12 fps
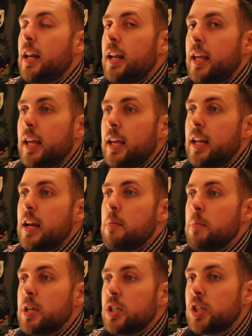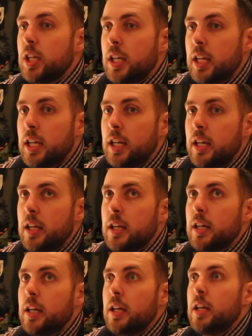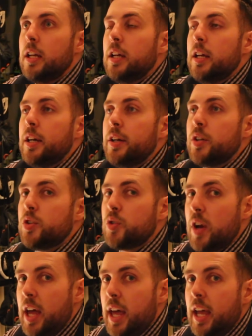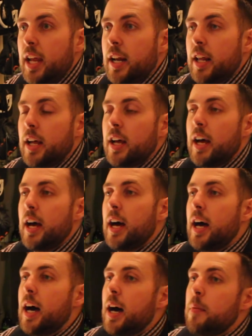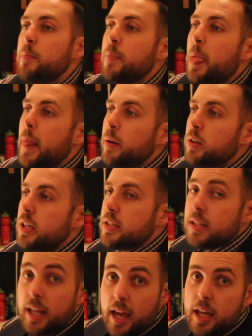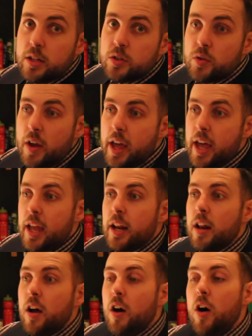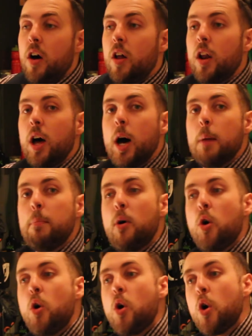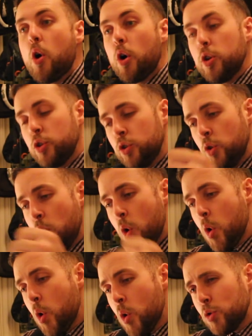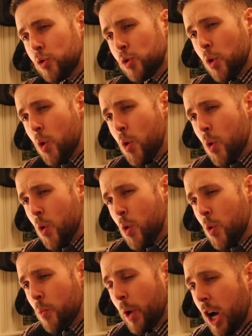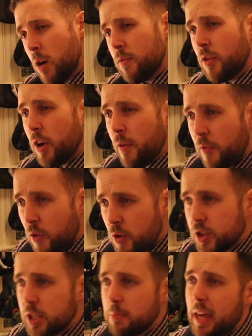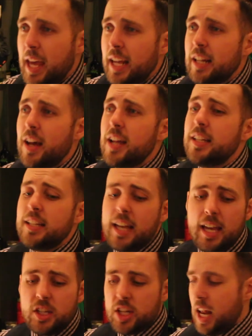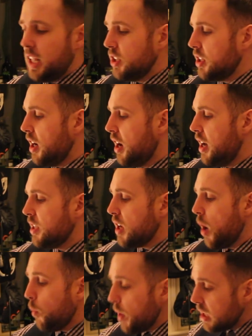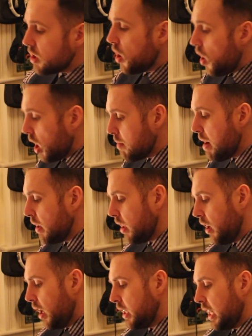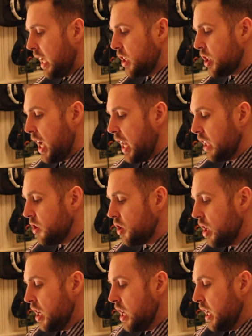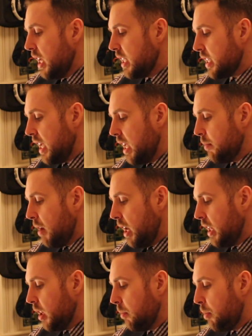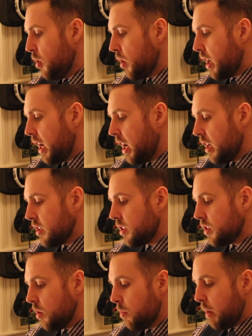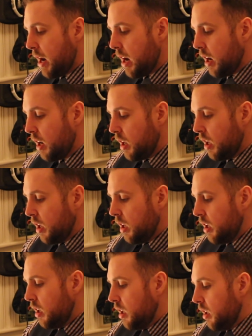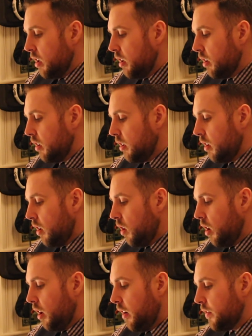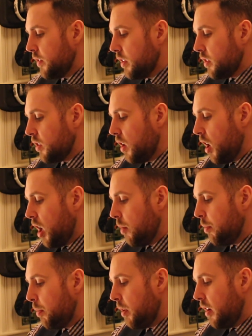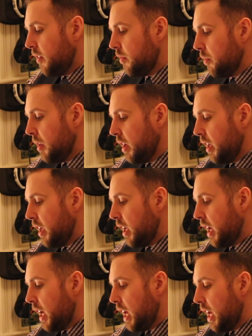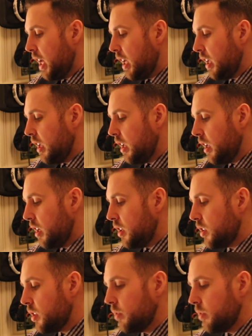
lean machine train. It's the game train, all aboard. Choo choo. we're going for the 1st of May 90-day challenge, guys. I will talk about the 90-day challenge. It's in my little book here somewhere. Off the top of my head,